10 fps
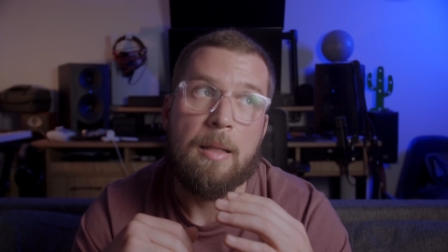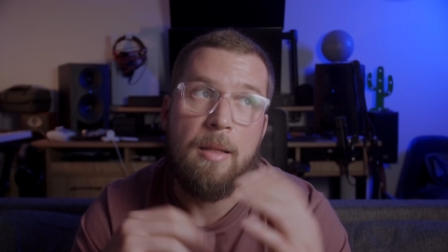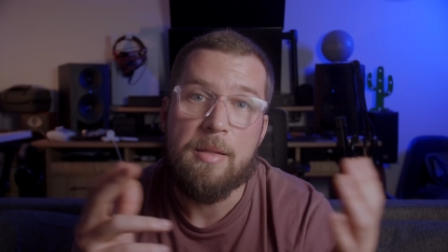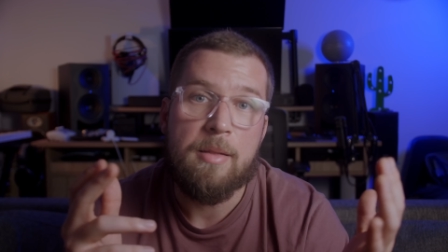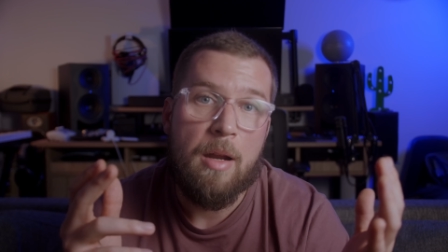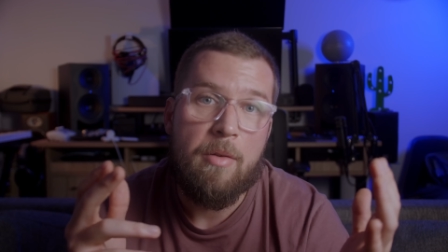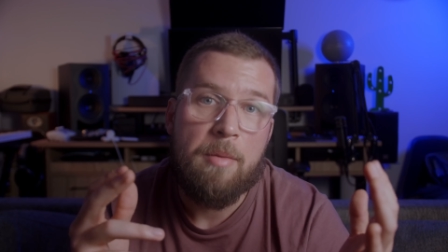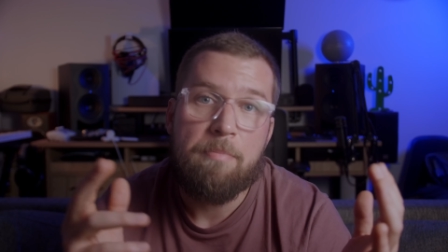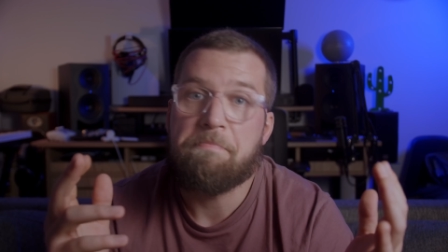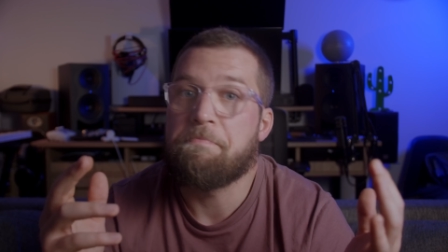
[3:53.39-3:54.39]
Less
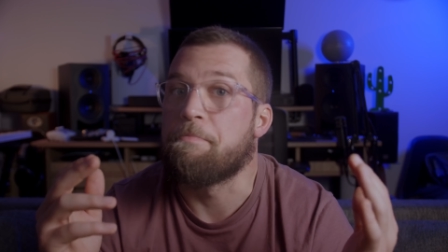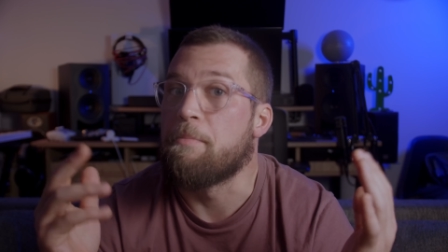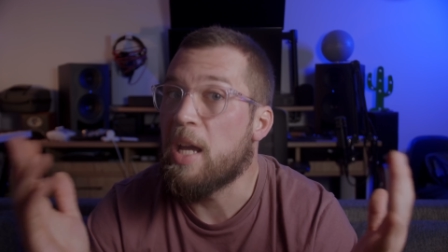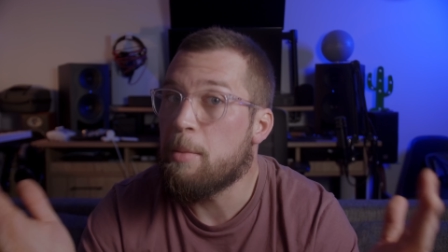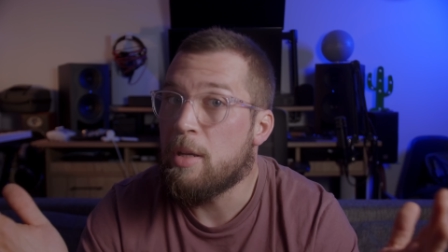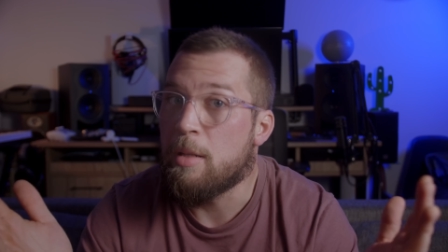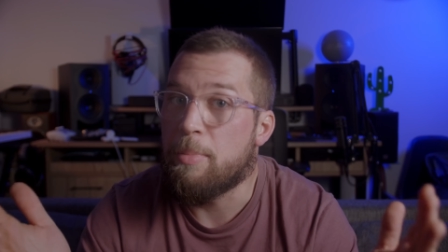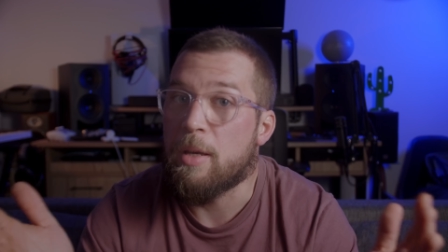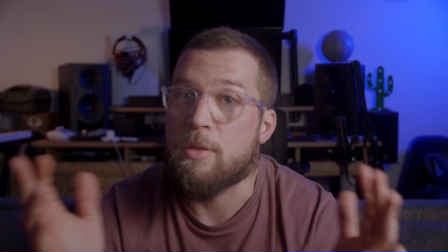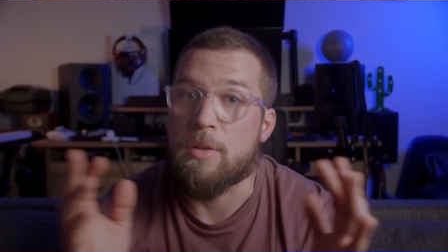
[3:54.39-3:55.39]
scary? Maybe in
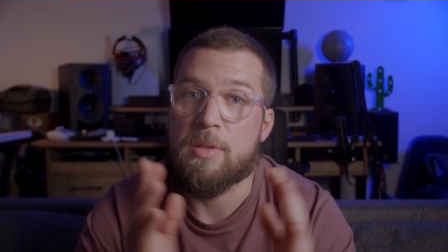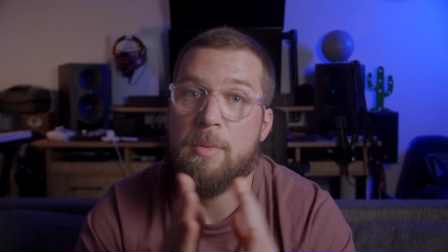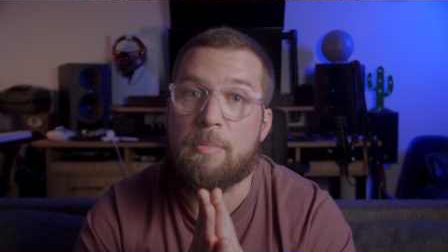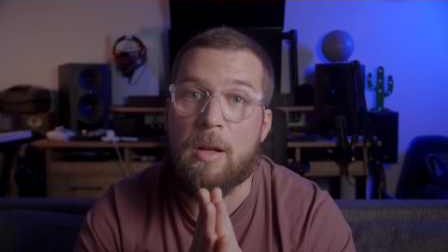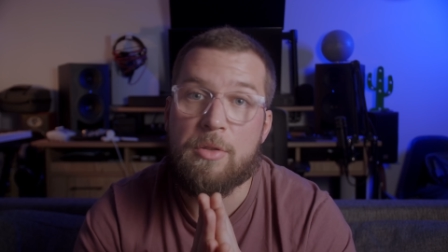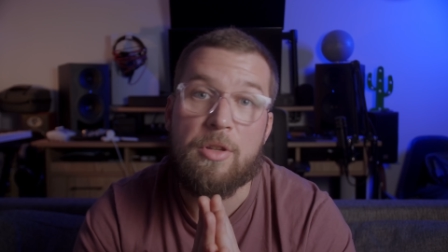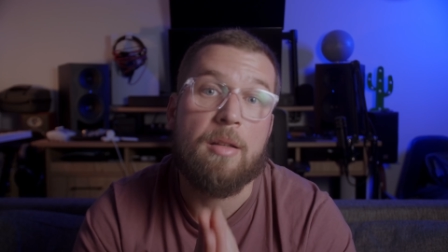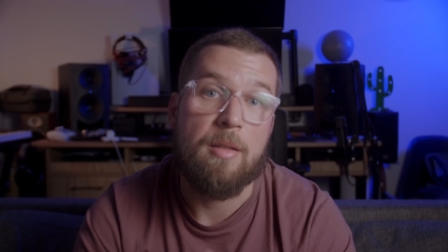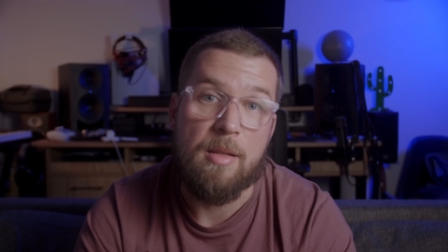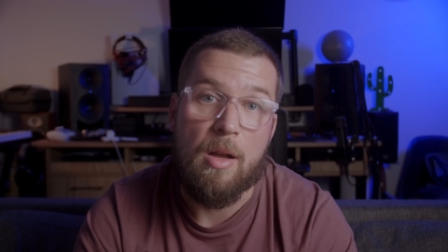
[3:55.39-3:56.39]
pictures, but
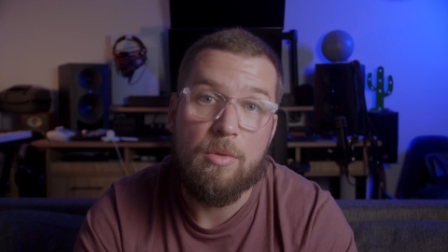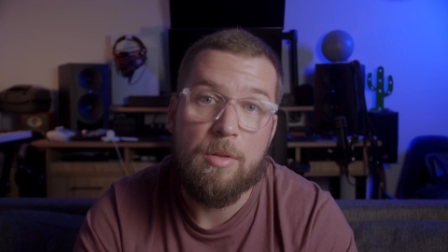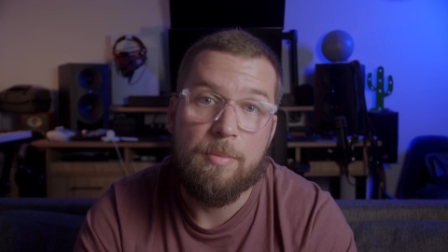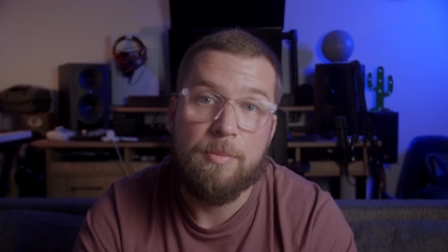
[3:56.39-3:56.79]
check this out.